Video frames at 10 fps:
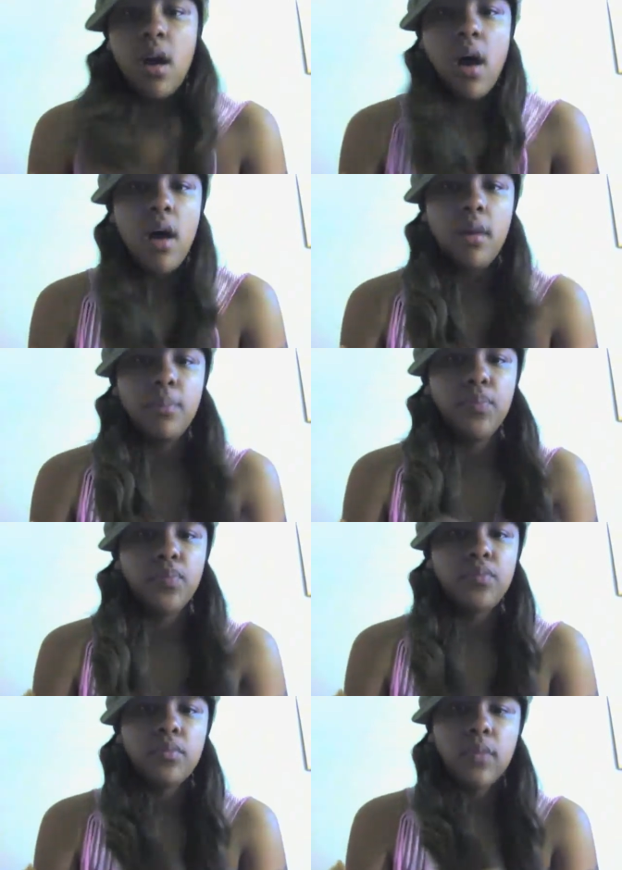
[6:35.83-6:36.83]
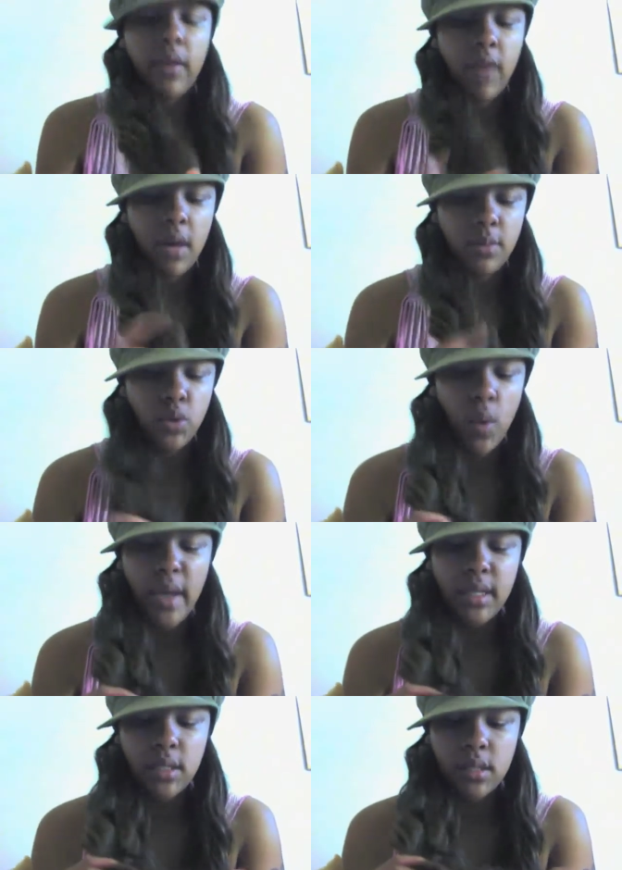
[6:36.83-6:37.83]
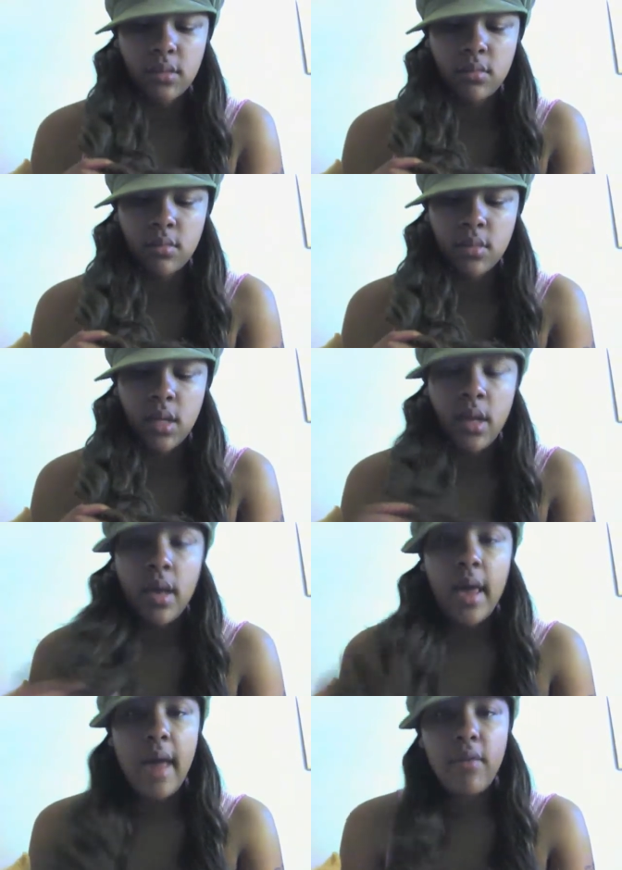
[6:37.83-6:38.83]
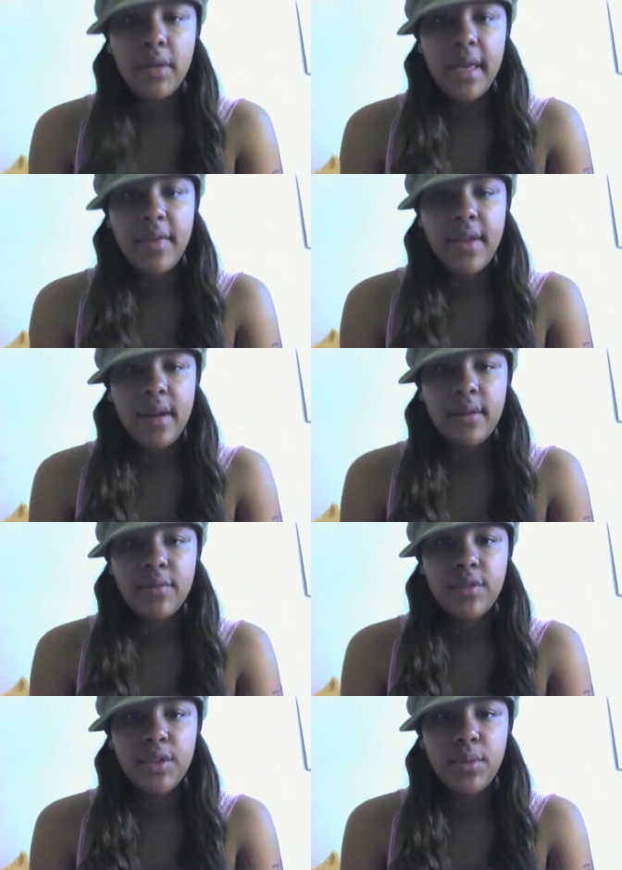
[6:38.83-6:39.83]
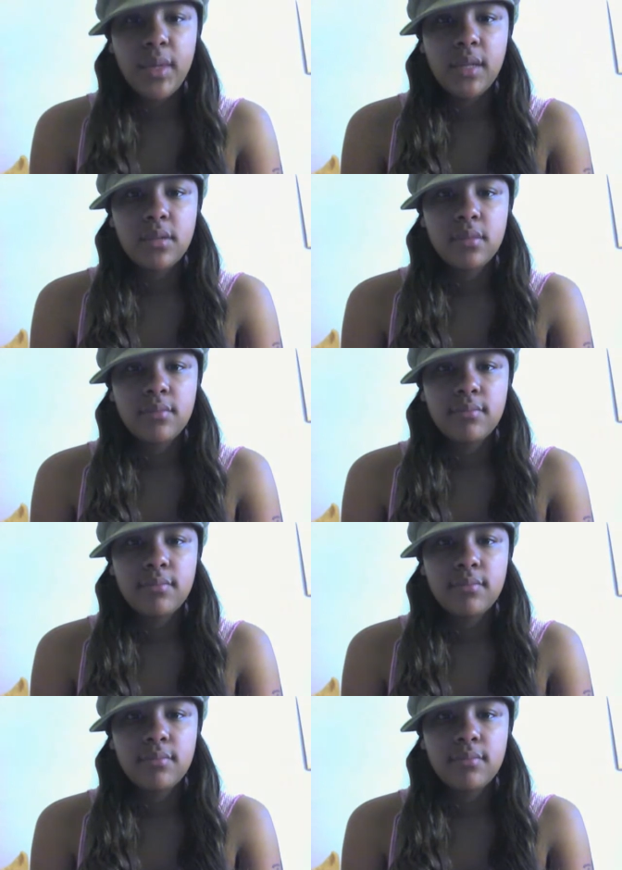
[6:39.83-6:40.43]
Um, I've cut them twice. And I've only had the hair in for two weeks.